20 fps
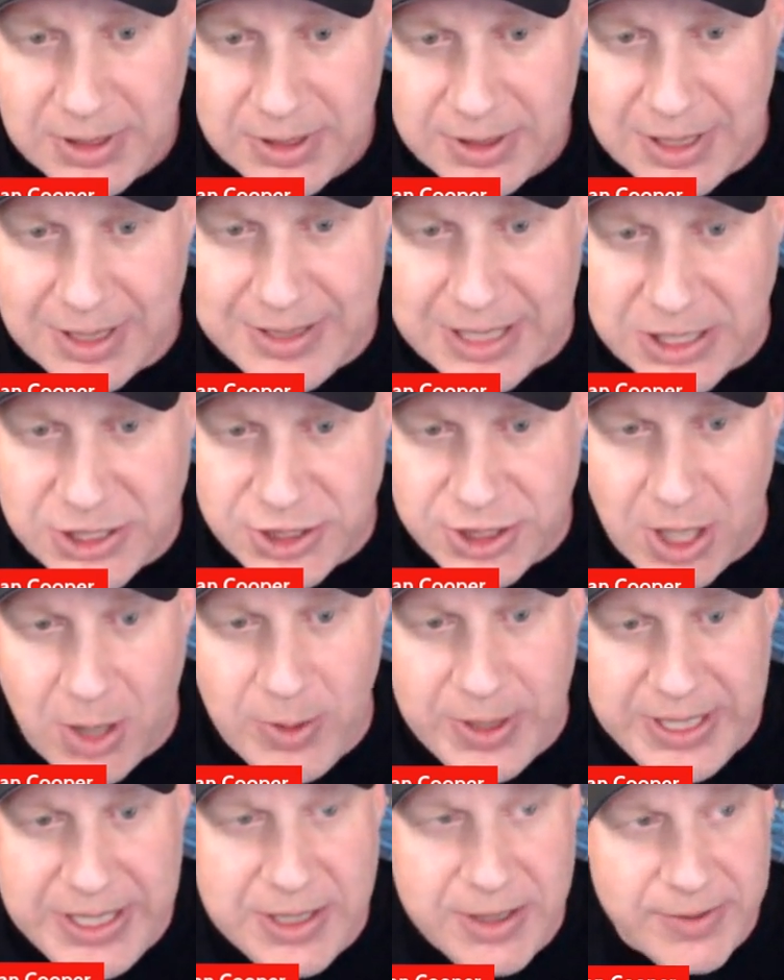that they show
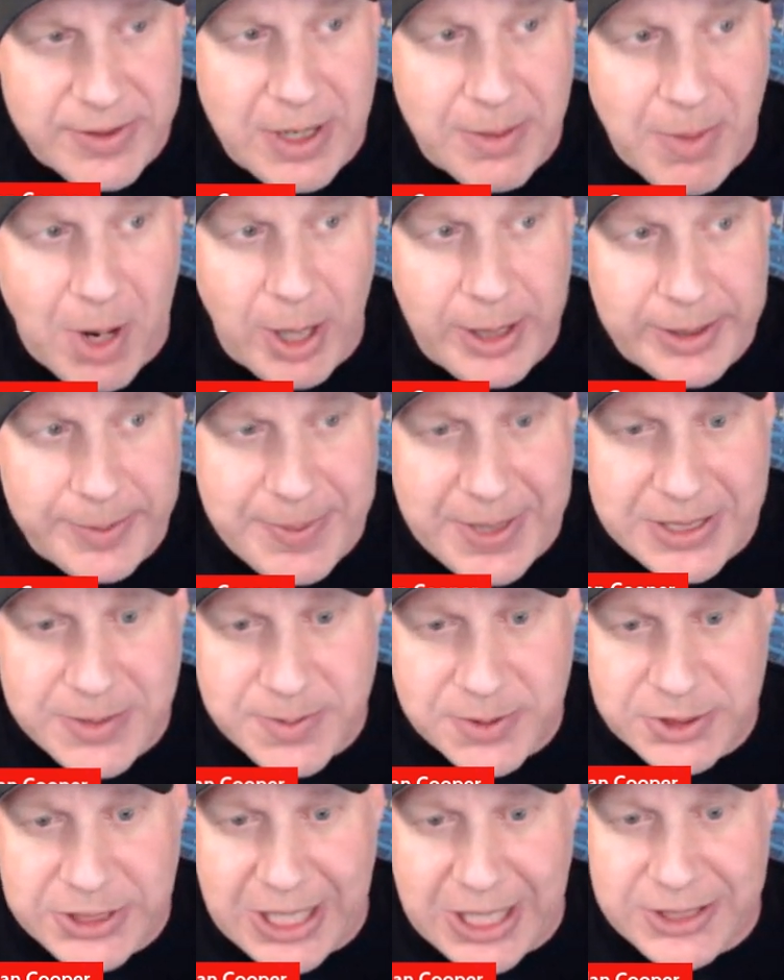here in their market-based
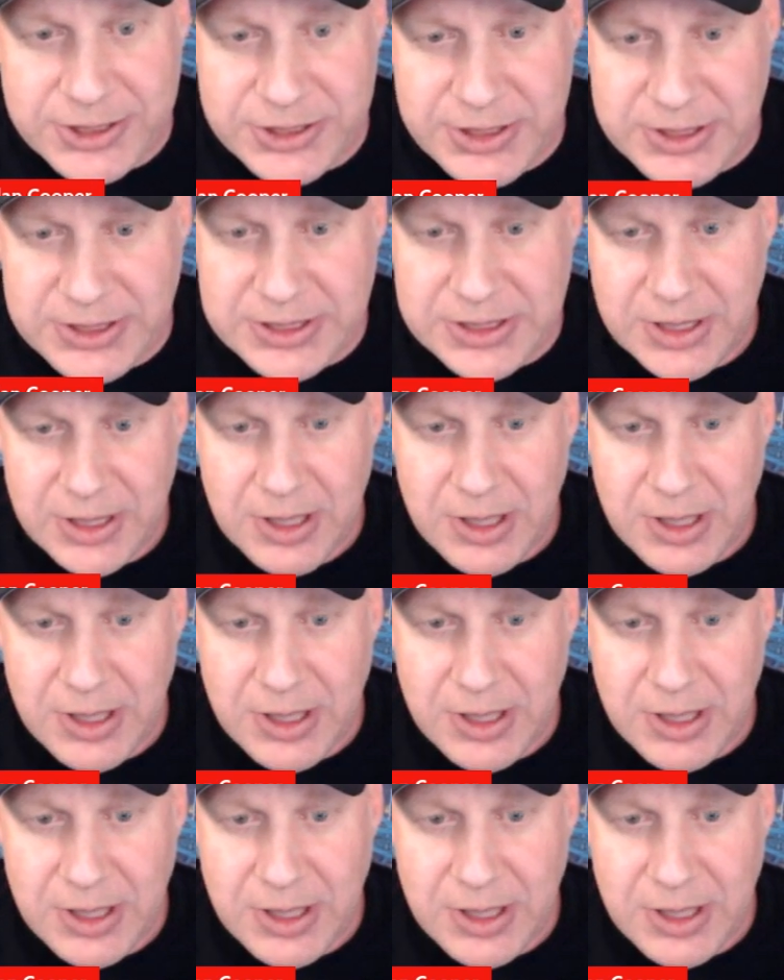projections